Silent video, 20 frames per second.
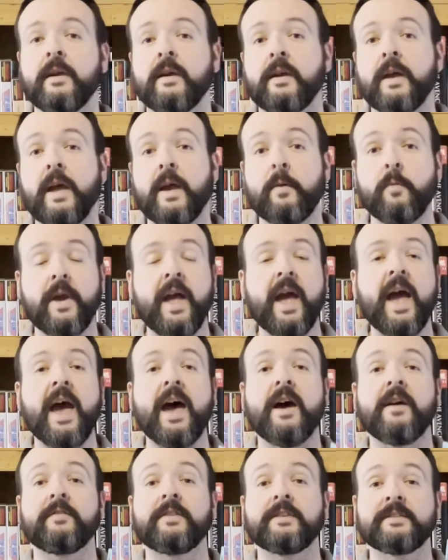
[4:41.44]
And we
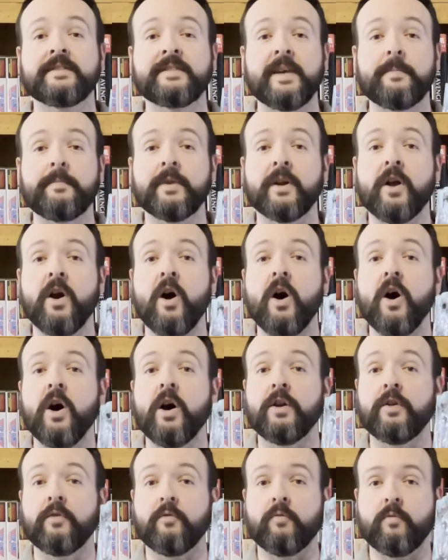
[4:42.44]
have
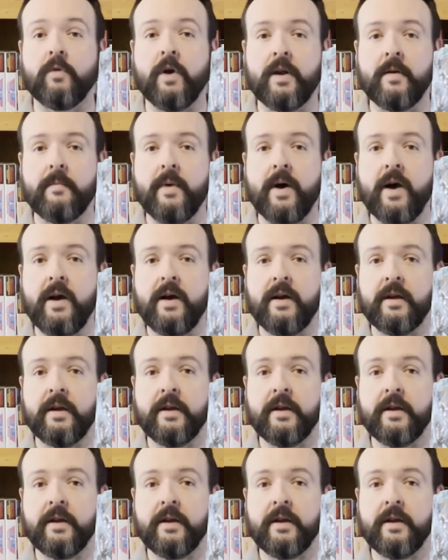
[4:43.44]
Decepticon Runamuck.